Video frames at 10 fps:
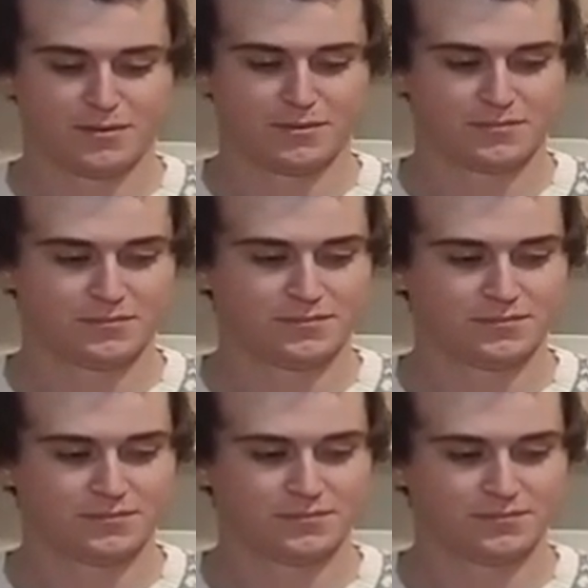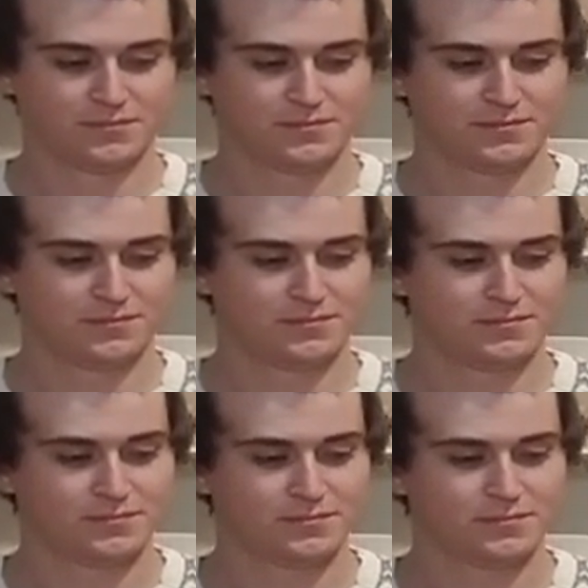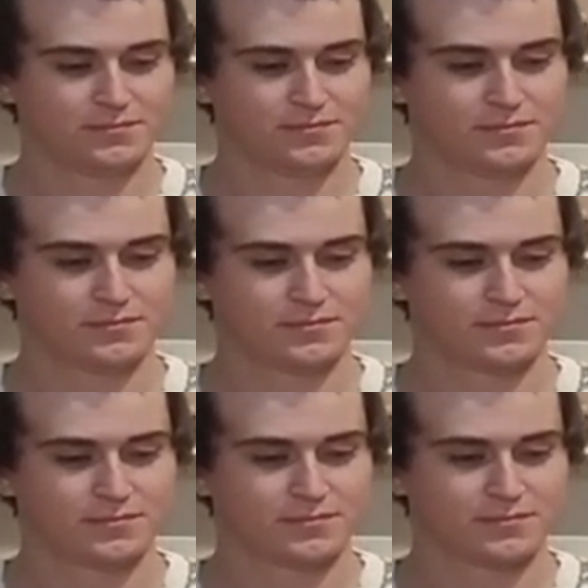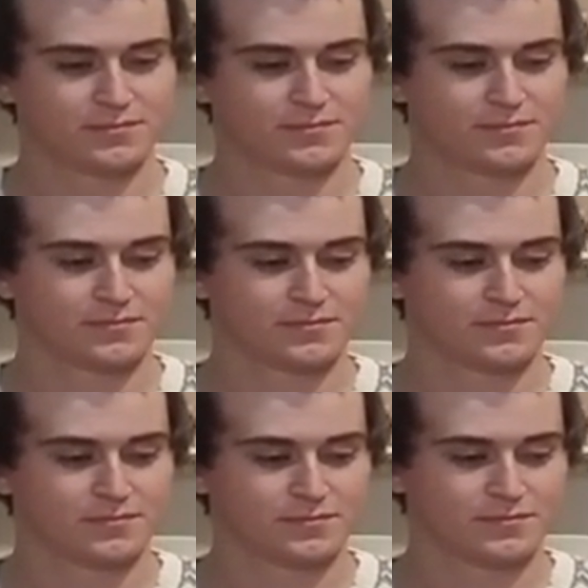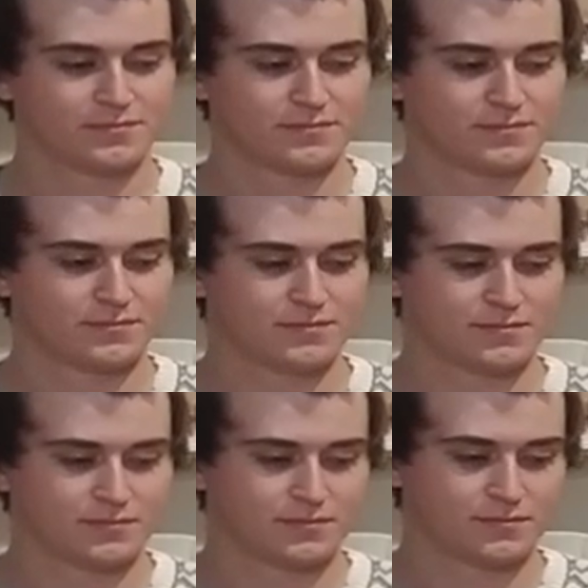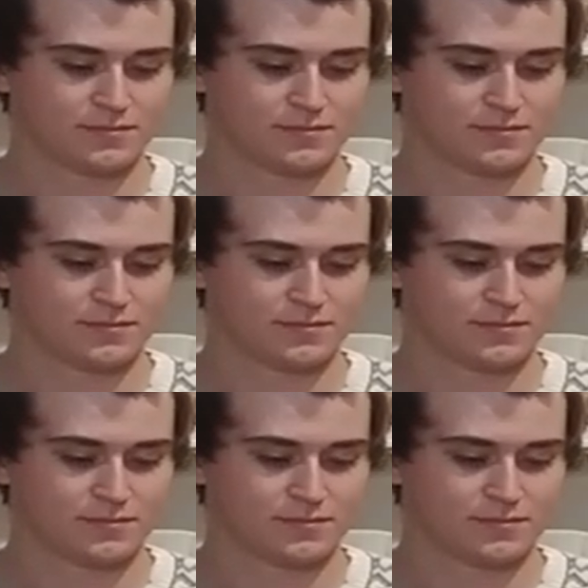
[no speech]